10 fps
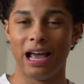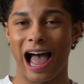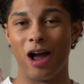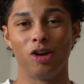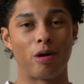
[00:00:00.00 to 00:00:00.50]

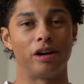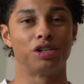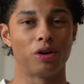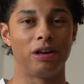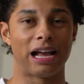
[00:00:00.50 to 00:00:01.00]
I only wanted to
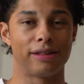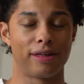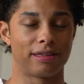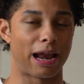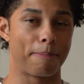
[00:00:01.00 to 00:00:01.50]
show you guys
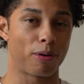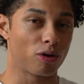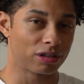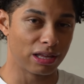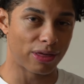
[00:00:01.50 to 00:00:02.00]
things that I
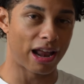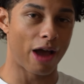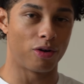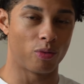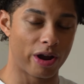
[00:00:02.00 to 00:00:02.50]
personally thought I
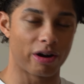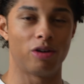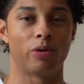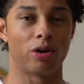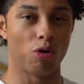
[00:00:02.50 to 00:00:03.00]
would wear
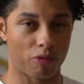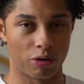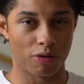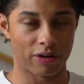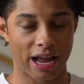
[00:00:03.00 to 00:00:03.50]
and wear over
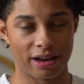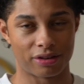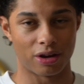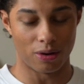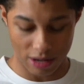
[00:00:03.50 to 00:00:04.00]
and over again.
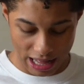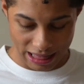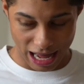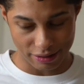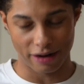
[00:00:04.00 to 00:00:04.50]
So
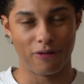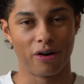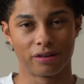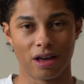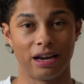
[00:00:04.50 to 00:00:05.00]
that's what I
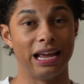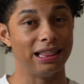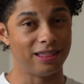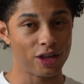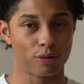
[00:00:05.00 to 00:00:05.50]
focus on in
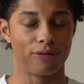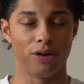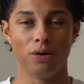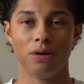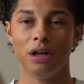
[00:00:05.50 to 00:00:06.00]
this
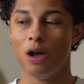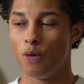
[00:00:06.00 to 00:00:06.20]
review.